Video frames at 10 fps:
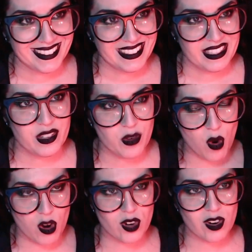you
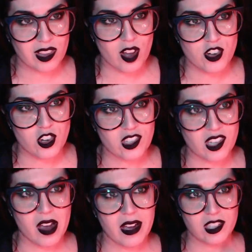order a larger
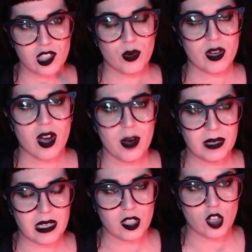size to
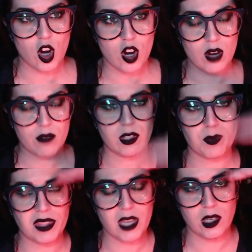accommodate curves,
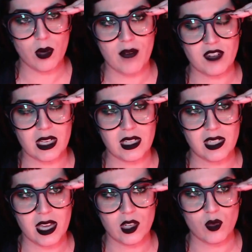but then you have to
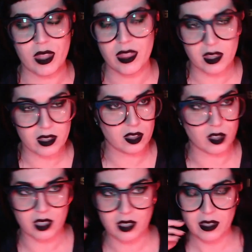contend with,
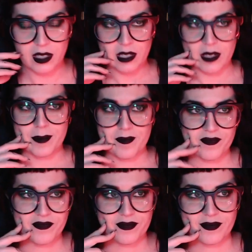look,
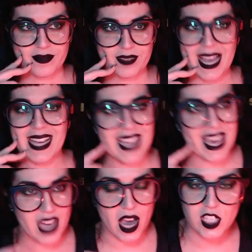
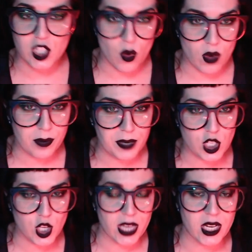again, I don't want to be
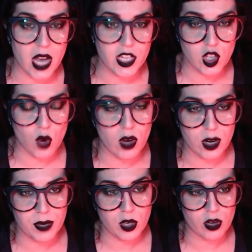shady. I don't want to
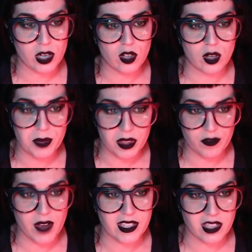be critical, but the
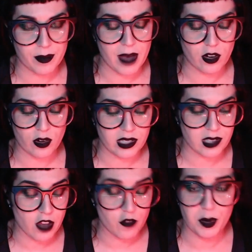fact of the matter is,
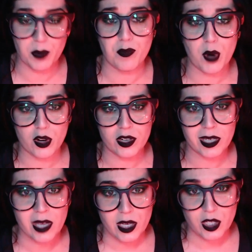I've been burned
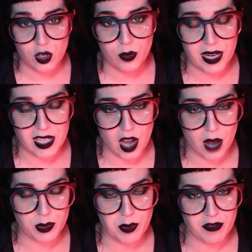too many
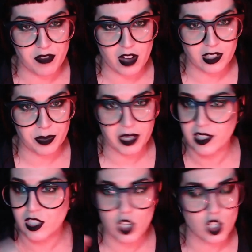times by
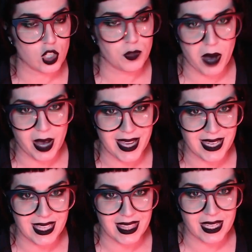Foxblood to just buy
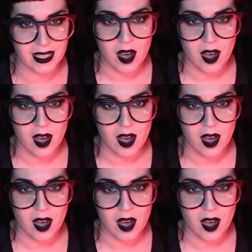anything